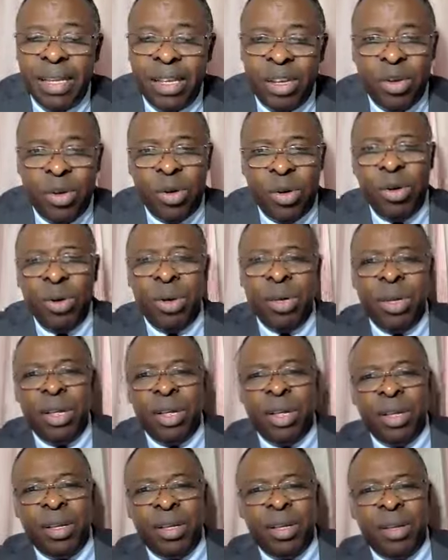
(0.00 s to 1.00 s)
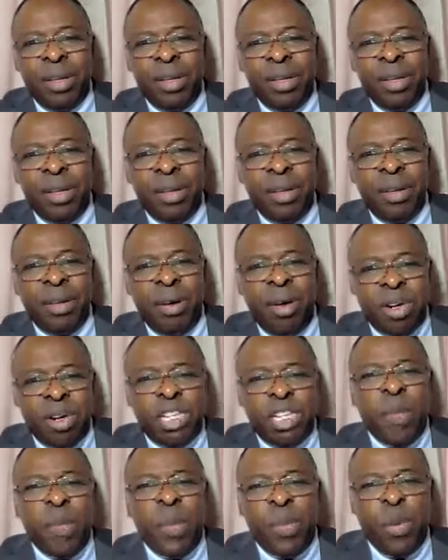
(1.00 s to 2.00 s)
You know,
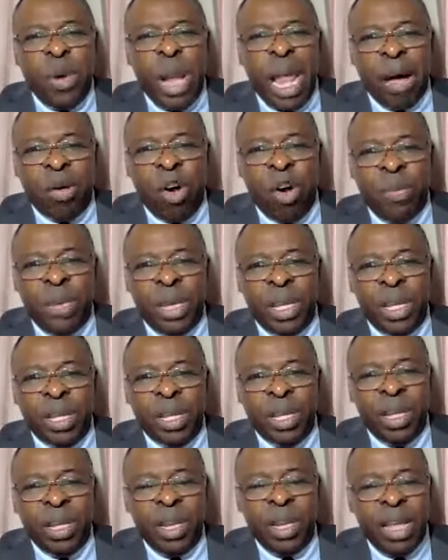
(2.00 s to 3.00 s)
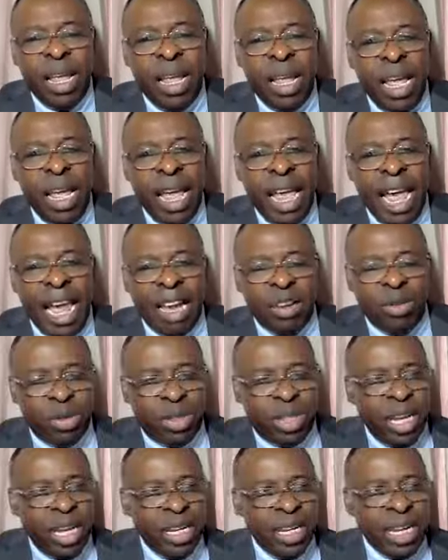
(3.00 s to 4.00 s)
100 people are coming. And
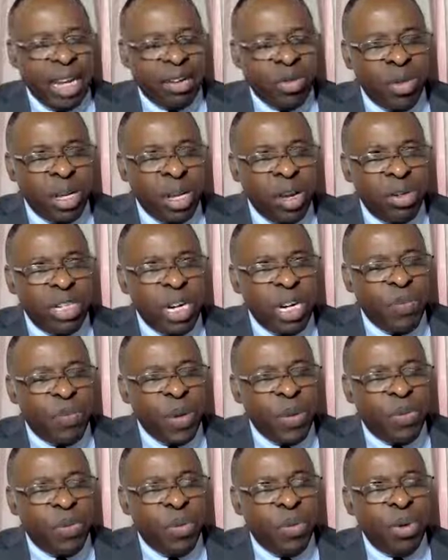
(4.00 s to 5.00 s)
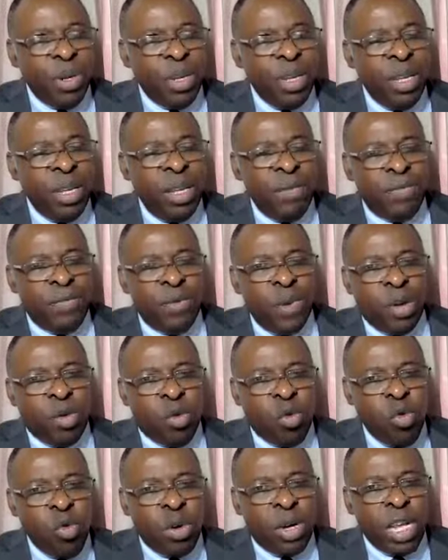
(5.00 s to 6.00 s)
you think that, okay, 100 people, if we
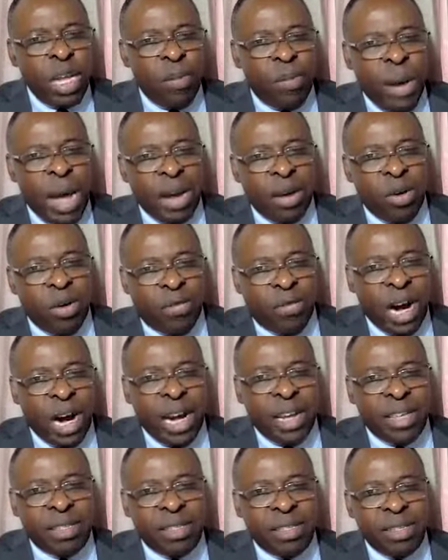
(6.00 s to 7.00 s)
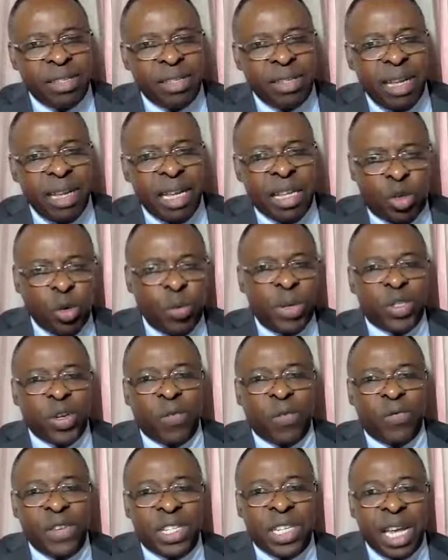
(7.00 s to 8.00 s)
cook a bag of rice, it should be
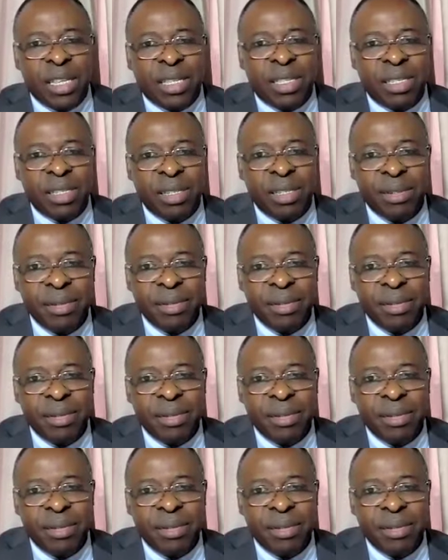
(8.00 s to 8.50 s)
sufficient.